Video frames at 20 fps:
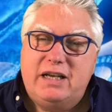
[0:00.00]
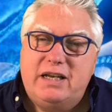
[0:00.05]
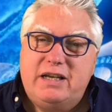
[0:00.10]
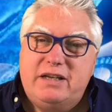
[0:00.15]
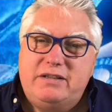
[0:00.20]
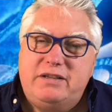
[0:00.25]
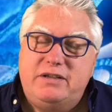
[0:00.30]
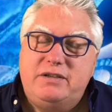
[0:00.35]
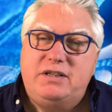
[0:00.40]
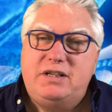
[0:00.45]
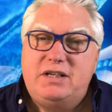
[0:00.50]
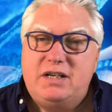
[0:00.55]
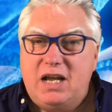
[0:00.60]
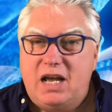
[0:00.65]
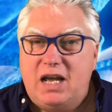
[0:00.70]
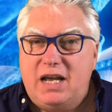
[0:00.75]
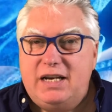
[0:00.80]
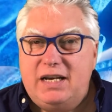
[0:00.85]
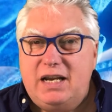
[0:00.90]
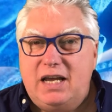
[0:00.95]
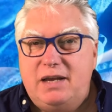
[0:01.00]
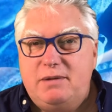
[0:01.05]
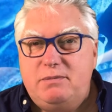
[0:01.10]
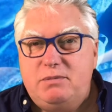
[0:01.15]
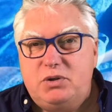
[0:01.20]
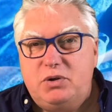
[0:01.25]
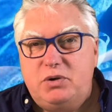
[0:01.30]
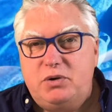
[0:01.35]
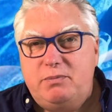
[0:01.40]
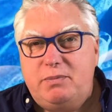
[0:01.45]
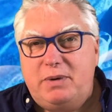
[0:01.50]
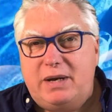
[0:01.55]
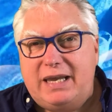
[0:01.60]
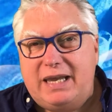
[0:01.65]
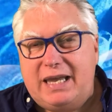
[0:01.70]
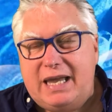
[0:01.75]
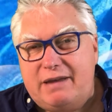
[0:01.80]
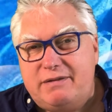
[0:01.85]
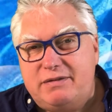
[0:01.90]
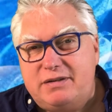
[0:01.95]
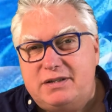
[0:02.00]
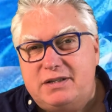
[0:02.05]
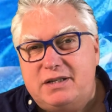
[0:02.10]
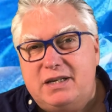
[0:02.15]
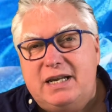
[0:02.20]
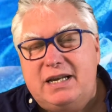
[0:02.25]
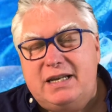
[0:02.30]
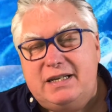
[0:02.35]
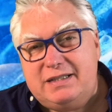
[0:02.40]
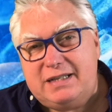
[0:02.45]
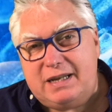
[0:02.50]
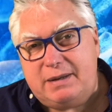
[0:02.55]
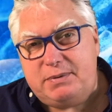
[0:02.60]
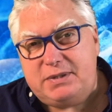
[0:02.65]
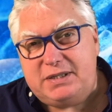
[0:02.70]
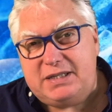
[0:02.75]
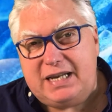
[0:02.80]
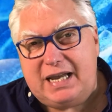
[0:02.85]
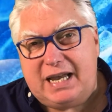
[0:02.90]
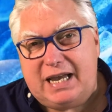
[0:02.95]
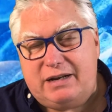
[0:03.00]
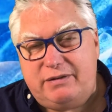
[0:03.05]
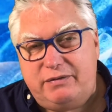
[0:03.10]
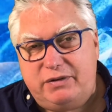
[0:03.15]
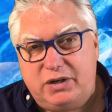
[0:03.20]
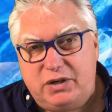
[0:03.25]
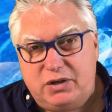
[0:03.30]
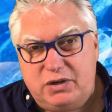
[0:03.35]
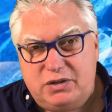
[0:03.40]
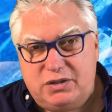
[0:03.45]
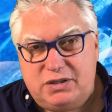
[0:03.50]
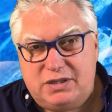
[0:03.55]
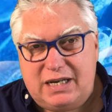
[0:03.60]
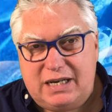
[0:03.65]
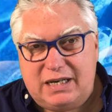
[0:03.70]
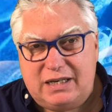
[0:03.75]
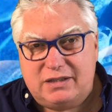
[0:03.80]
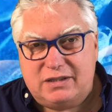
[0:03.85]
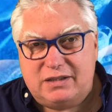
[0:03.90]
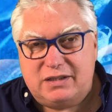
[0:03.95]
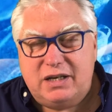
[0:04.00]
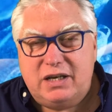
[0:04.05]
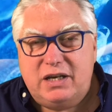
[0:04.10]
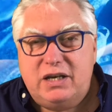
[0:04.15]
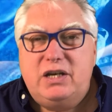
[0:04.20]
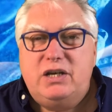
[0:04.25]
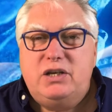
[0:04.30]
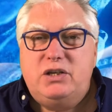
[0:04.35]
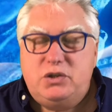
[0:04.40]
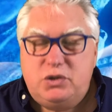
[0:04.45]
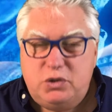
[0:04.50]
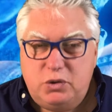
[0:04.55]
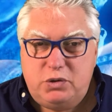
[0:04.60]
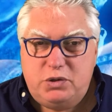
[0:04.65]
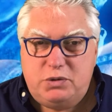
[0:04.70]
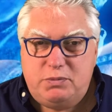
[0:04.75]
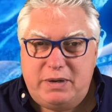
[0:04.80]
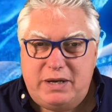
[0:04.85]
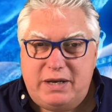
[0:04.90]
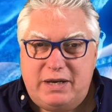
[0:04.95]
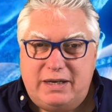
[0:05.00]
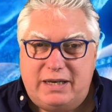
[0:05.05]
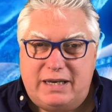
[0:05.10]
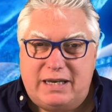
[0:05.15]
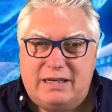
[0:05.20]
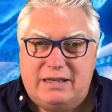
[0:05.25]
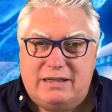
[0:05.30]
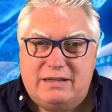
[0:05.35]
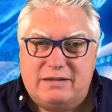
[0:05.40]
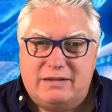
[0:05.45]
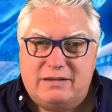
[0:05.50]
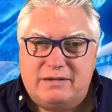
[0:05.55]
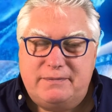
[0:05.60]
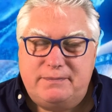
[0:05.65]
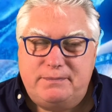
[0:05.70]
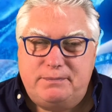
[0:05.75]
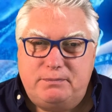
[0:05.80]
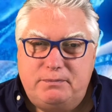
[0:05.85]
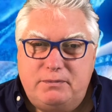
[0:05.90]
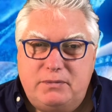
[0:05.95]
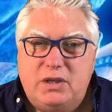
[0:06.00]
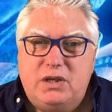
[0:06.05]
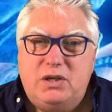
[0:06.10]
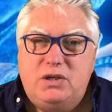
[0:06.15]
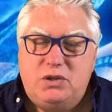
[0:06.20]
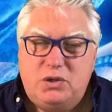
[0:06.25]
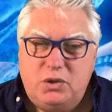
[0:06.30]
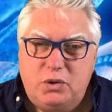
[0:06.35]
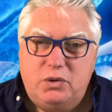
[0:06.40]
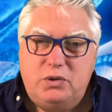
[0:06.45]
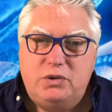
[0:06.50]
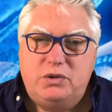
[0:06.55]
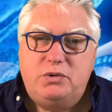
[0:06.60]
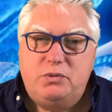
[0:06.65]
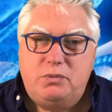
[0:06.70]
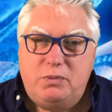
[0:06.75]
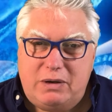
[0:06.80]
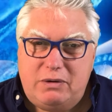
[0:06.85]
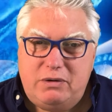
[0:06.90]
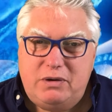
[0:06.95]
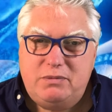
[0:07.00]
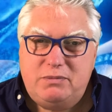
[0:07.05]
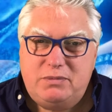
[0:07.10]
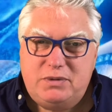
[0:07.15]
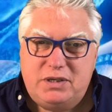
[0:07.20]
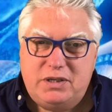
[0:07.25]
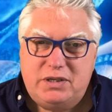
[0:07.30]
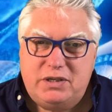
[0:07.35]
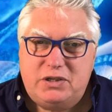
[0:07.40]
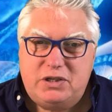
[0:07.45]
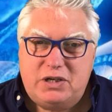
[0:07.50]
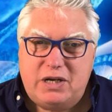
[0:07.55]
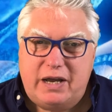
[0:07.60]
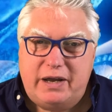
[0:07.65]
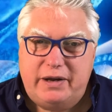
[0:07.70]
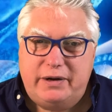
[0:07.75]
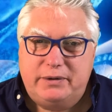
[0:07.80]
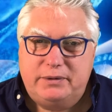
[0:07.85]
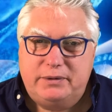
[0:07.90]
So tonight I'm joined by Kef's Deputy Head of Acoustics, George Perkins. George, welcome to the show.